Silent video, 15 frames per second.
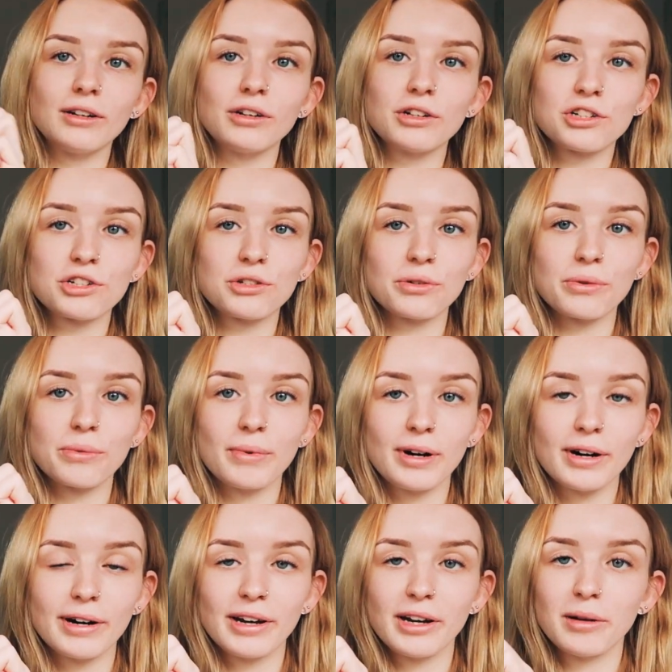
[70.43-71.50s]
Not sure
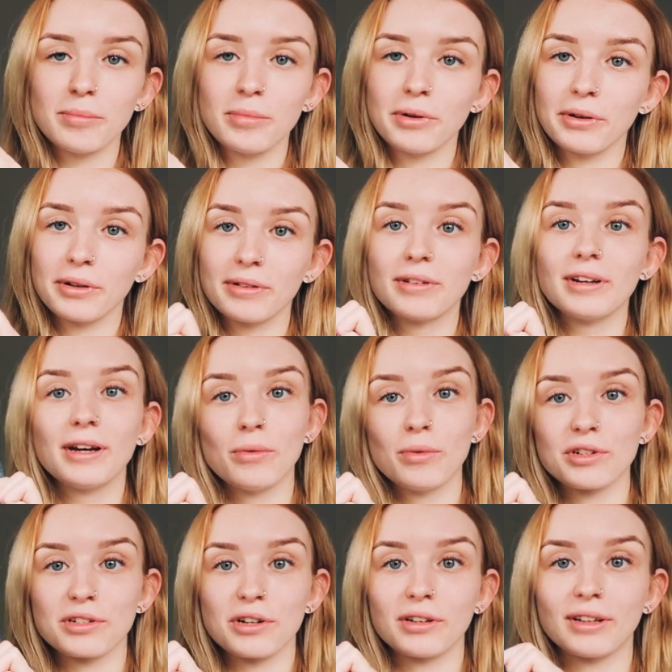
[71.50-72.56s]
why, but it
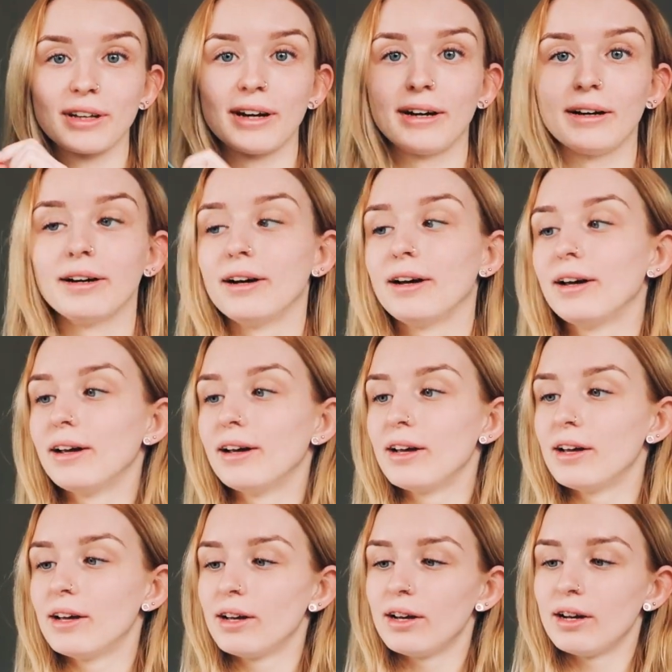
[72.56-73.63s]
was on there.
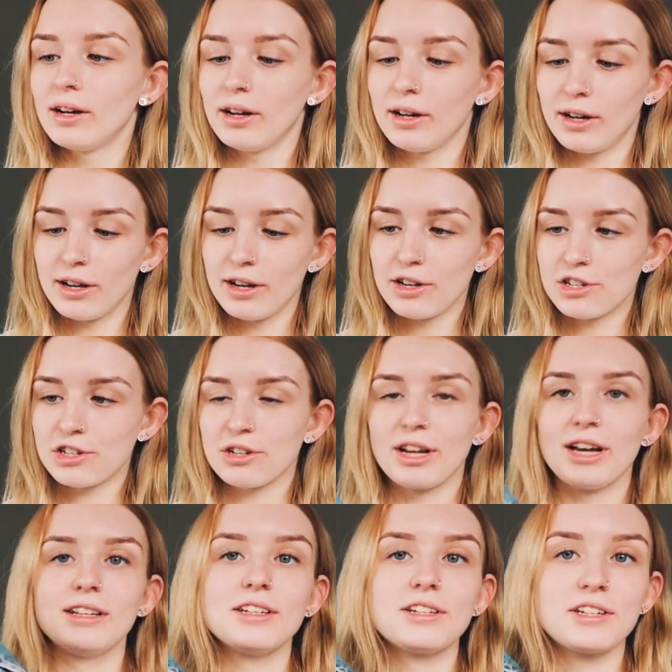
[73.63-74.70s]
So
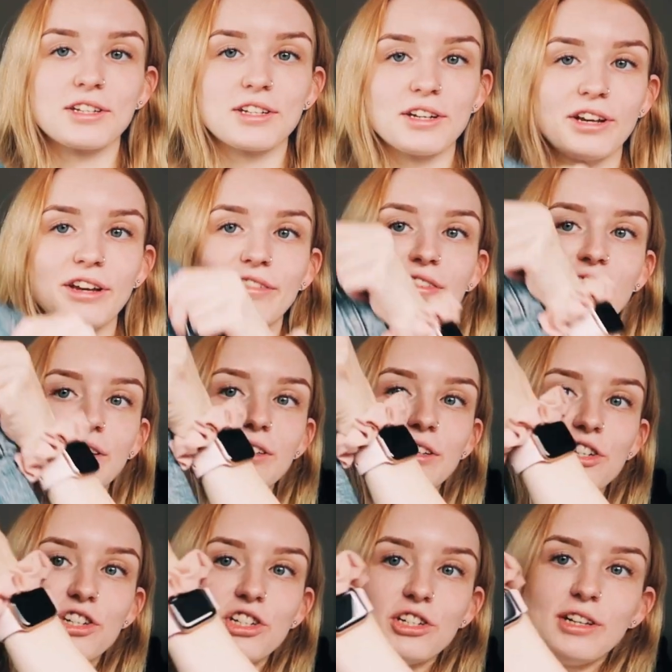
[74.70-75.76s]
yeah, this is a
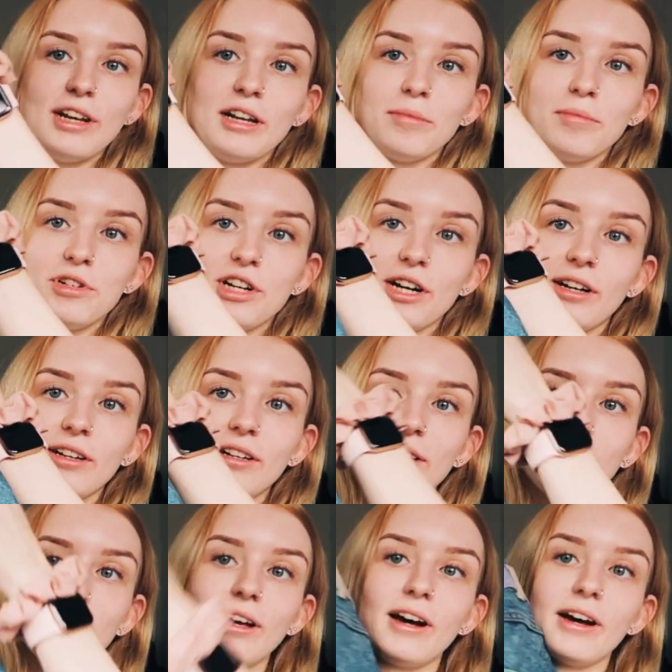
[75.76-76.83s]
vintage denim jacket
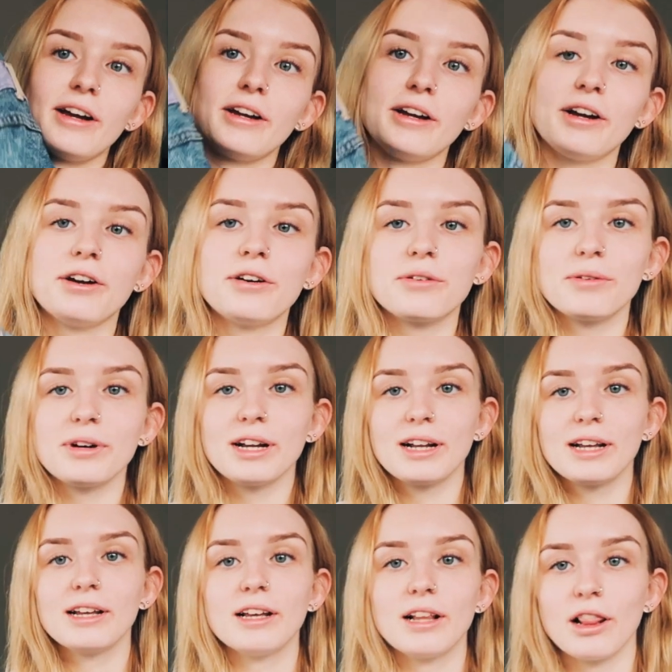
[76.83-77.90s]
that I
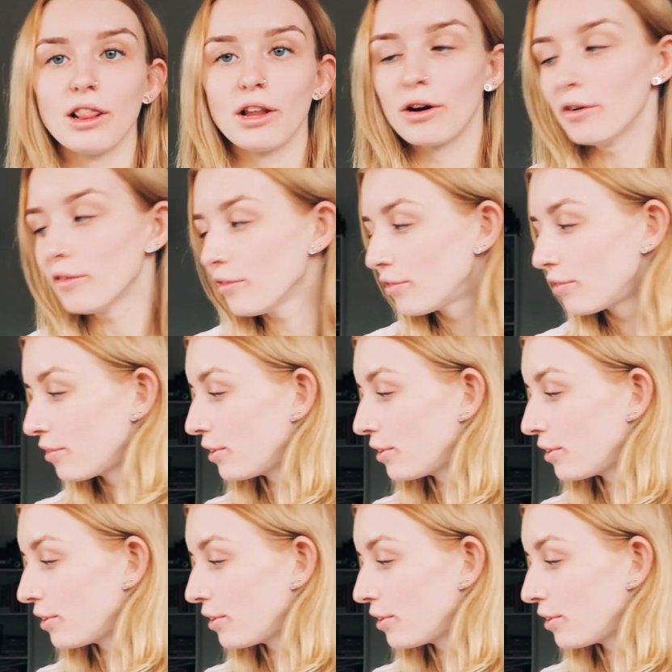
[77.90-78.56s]
really love.